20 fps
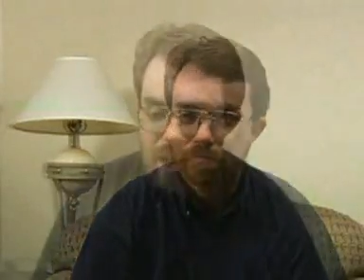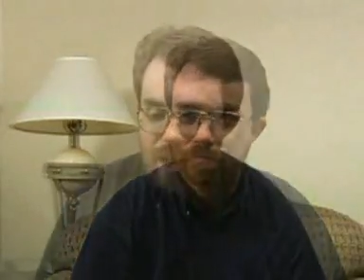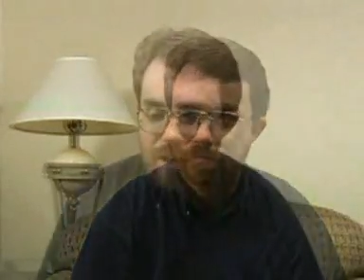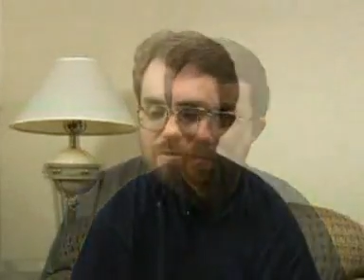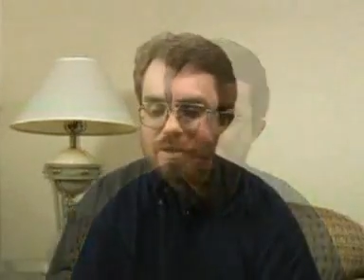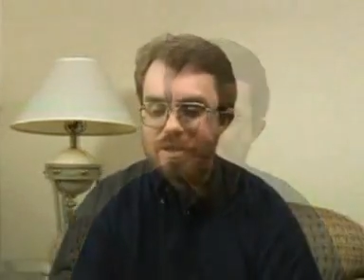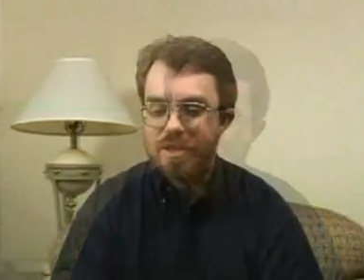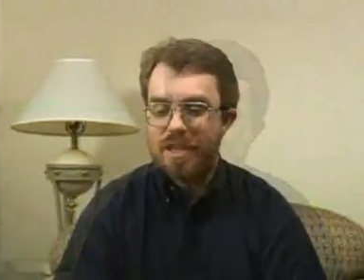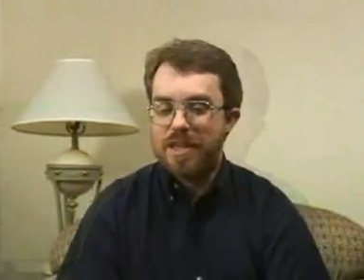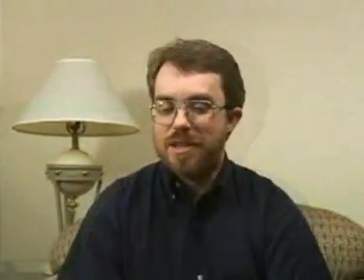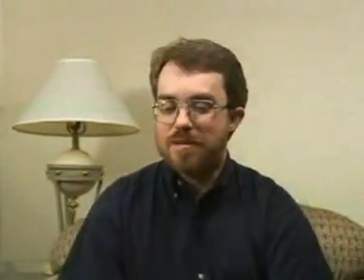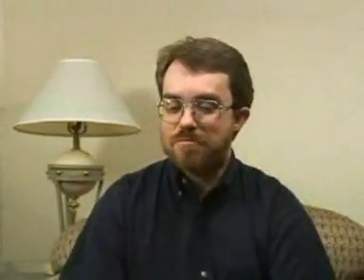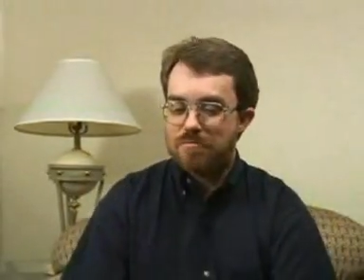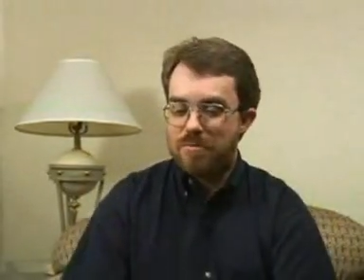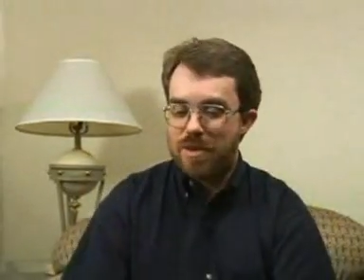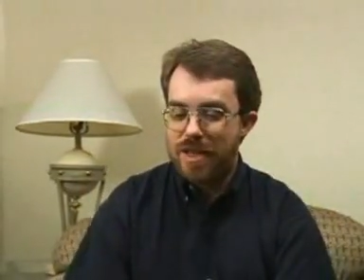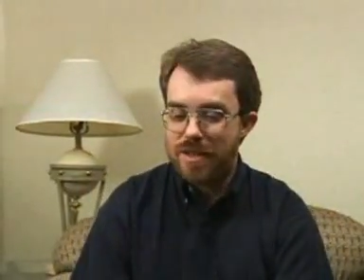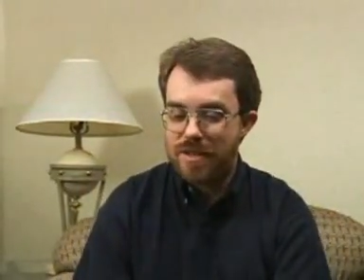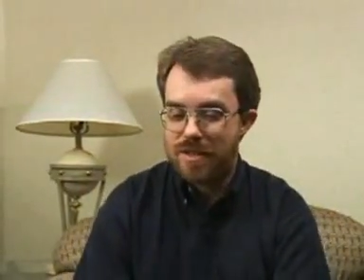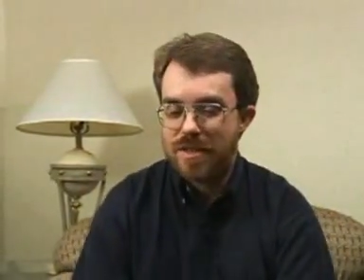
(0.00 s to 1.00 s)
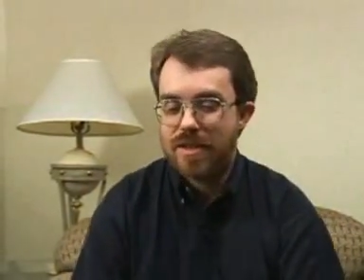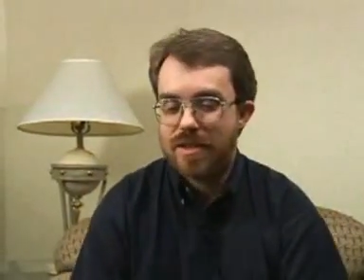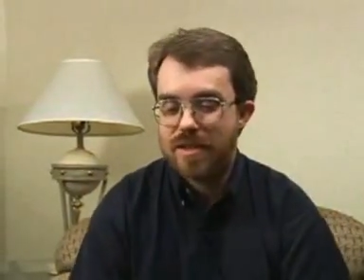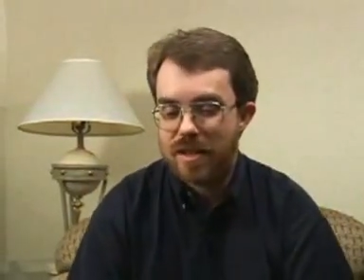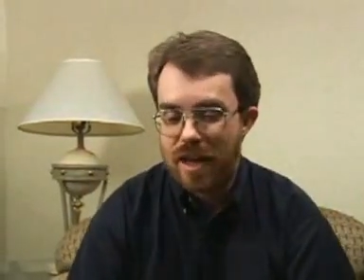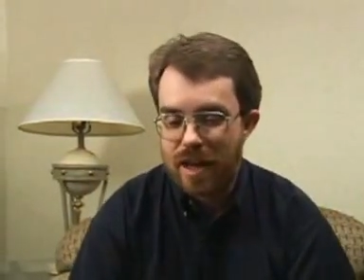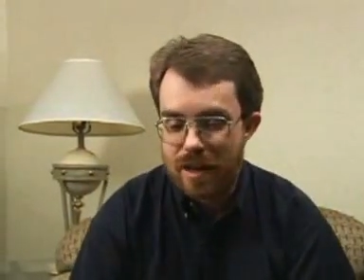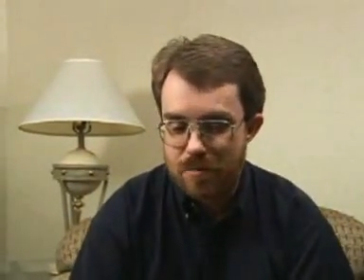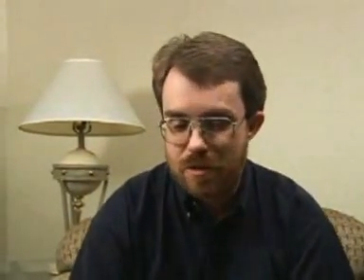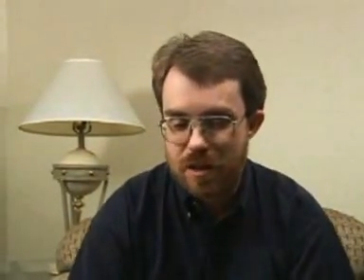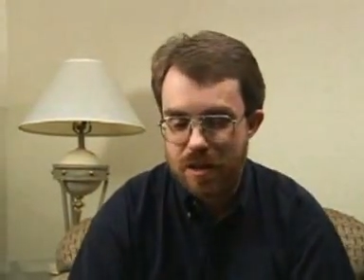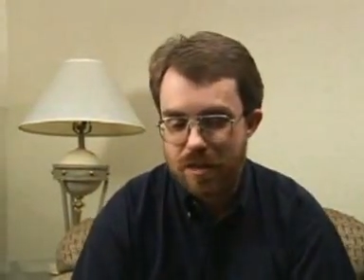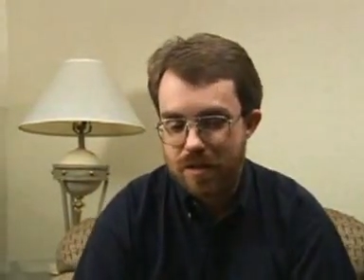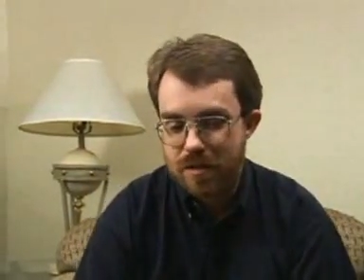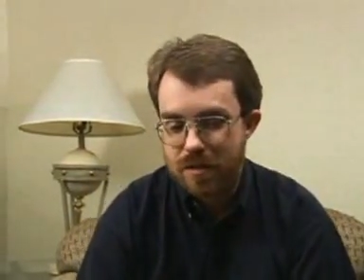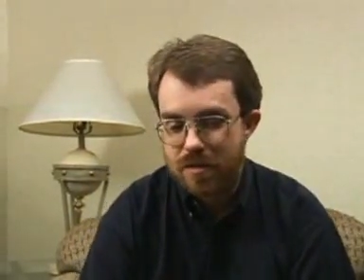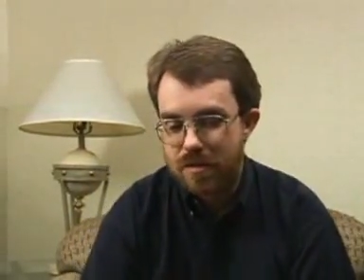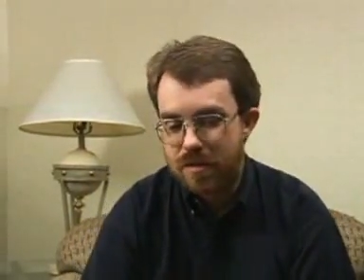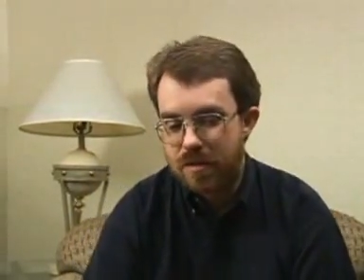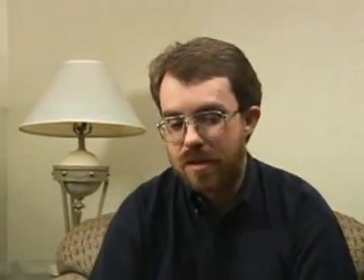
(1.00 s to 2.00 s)
I would say the biggest excitement
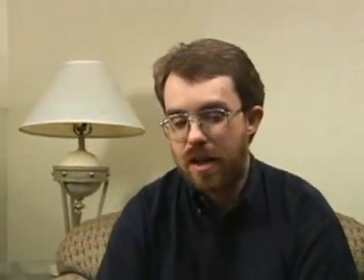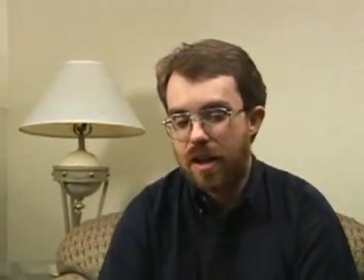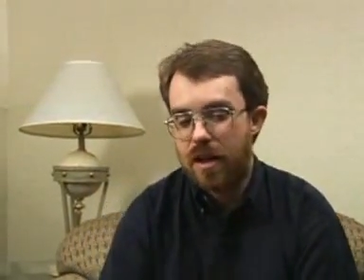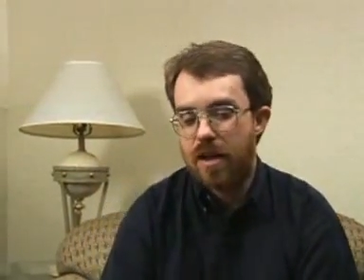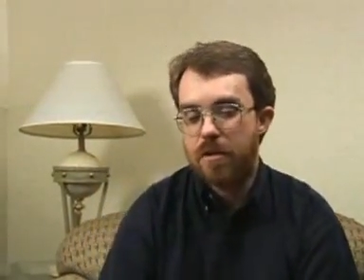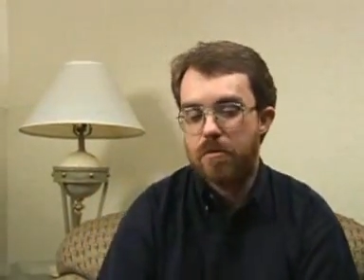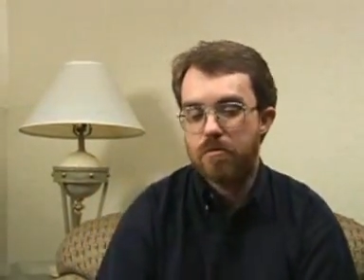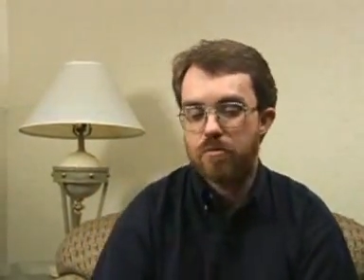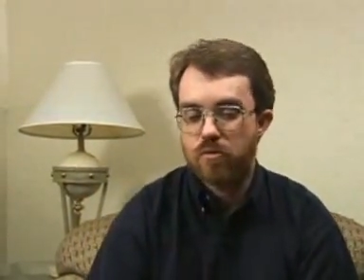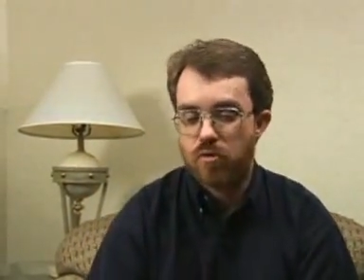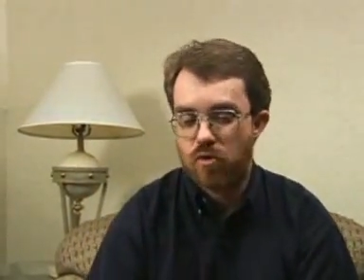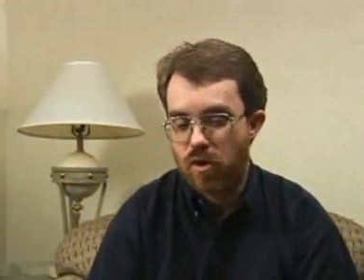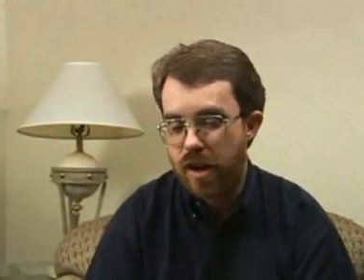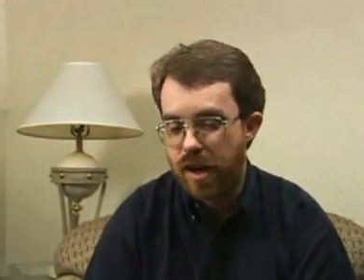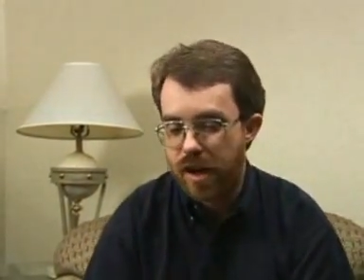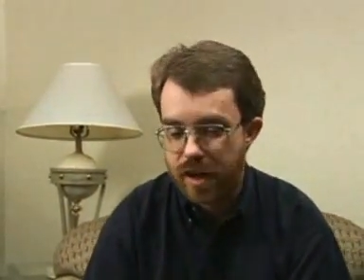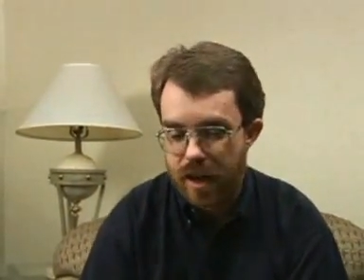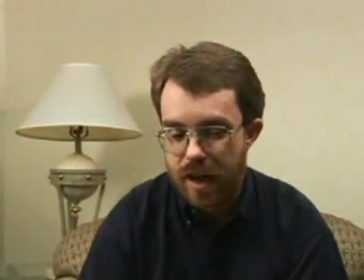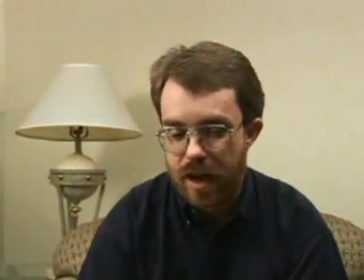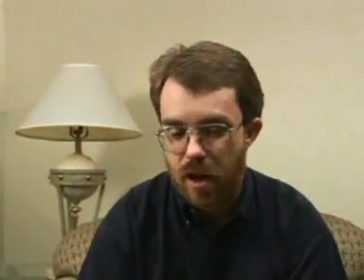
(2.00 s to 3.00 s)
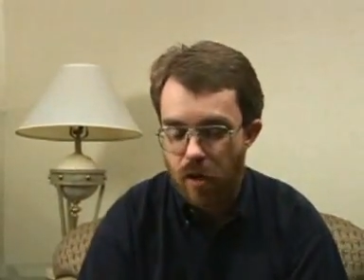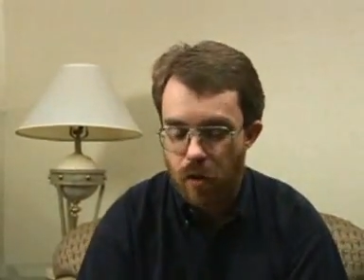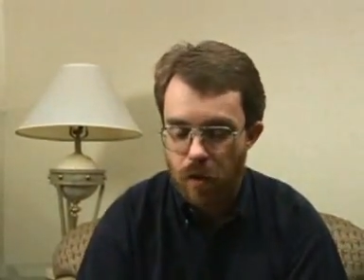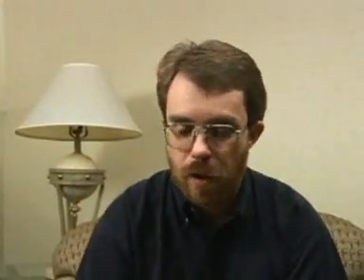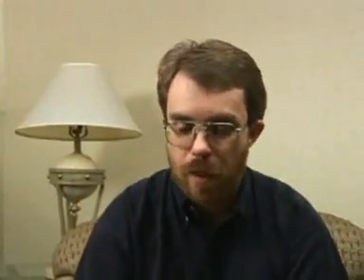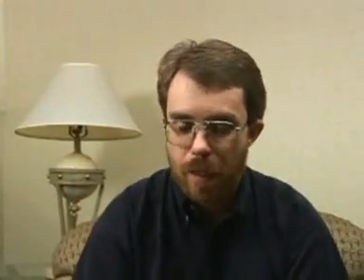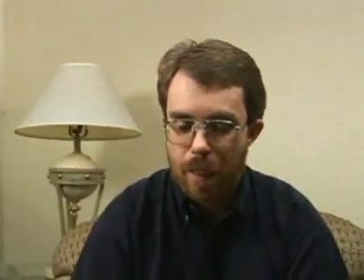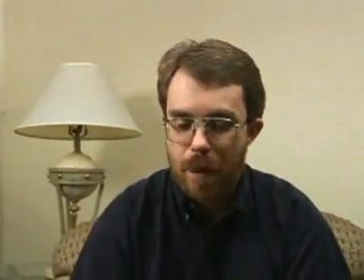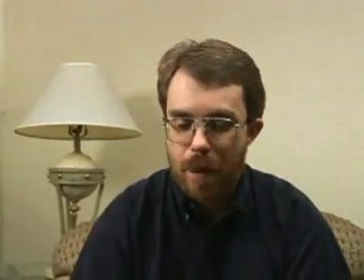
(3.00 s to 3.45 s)
um, right now.